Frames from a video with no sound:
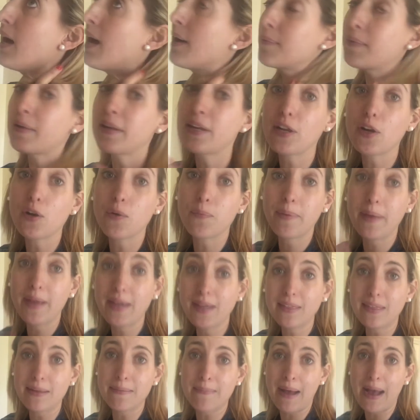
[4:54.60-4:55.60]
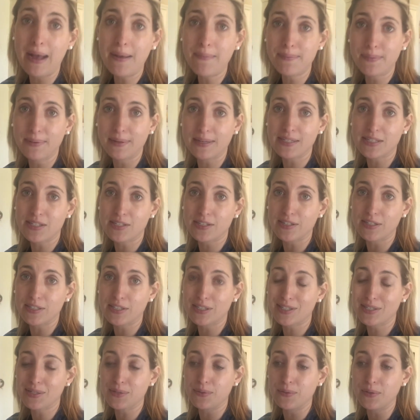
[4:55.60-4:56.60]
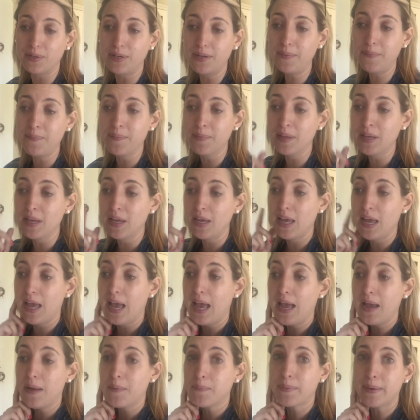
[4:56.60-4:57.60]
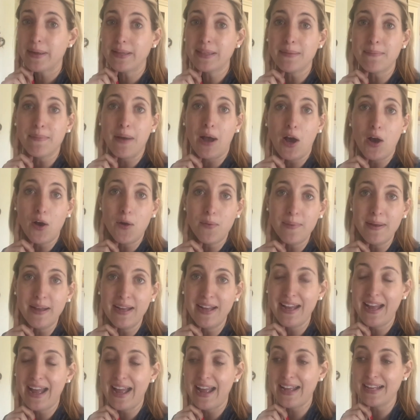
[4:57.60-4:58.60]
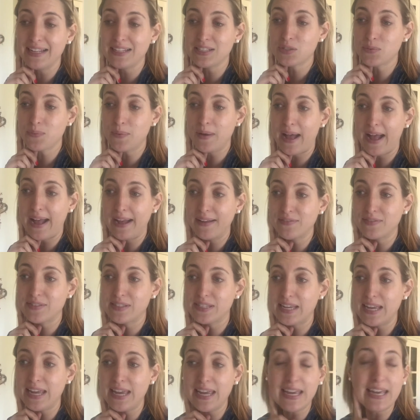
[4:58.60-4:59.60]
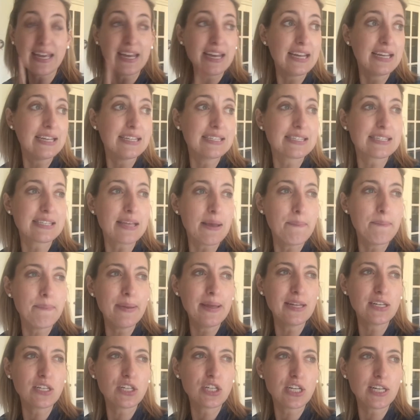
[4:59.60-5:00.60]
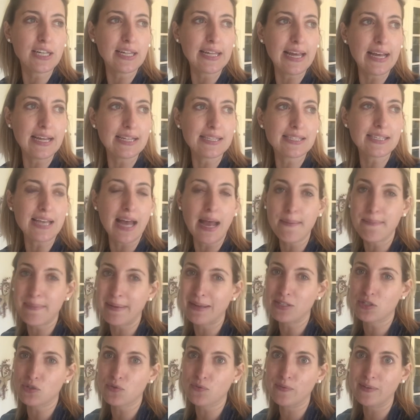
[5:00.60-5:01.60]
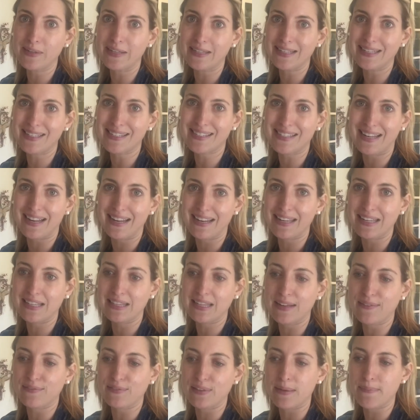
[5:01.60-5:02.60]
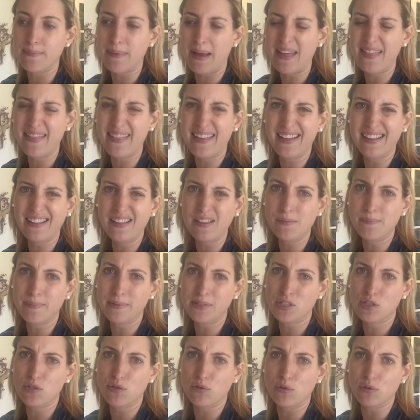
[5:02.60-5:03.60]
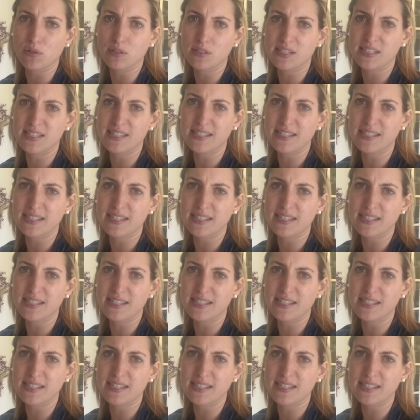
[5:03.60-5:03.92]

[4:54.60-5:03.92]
I'm gonna go pick them up because they're at school bring them home and we'll have tea. It's a bit chilly outside, but it's really sunny and lovely, but I think a little bit too cold to